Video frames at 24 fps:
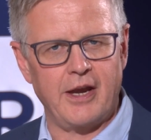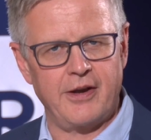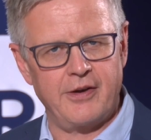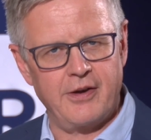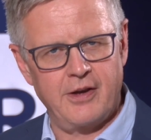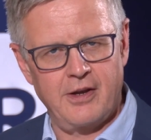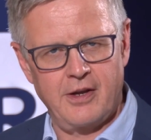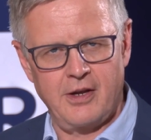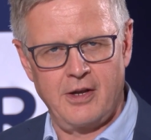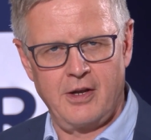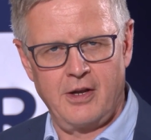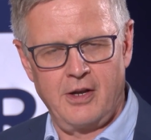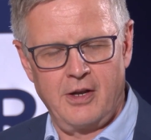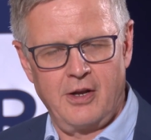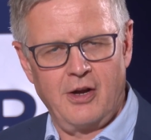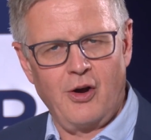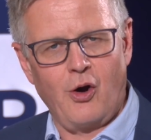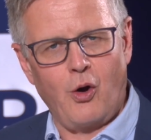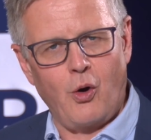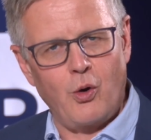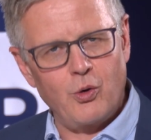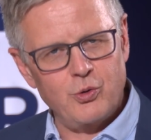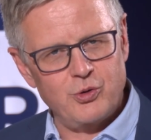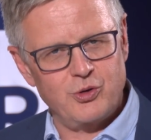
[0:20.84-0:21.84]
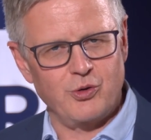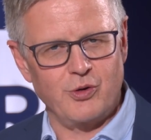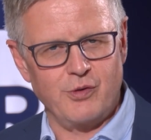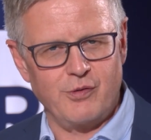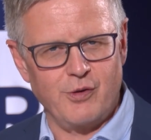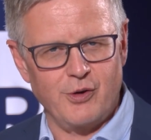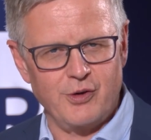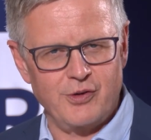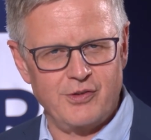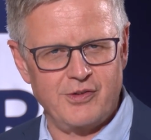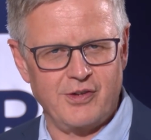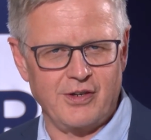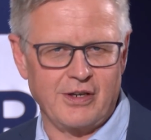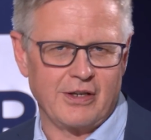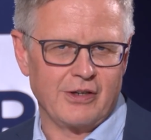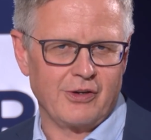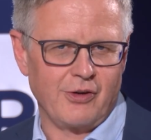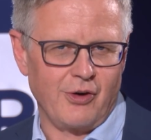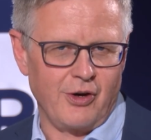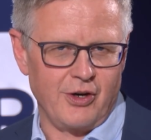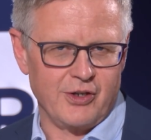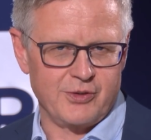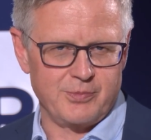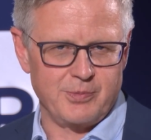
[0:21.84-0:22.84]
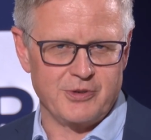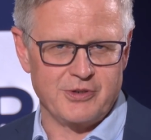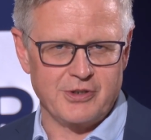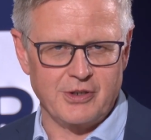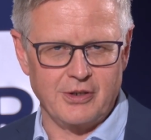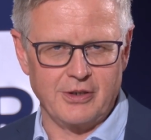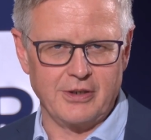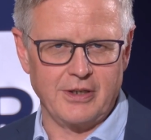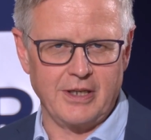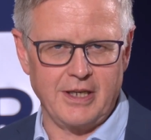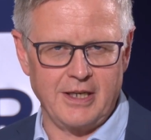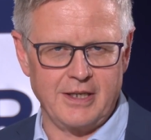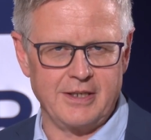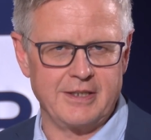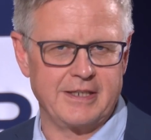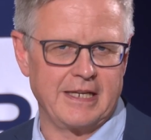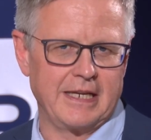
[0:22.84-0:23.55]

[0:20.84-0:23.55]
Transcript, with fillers: at Aarhus University Hospital in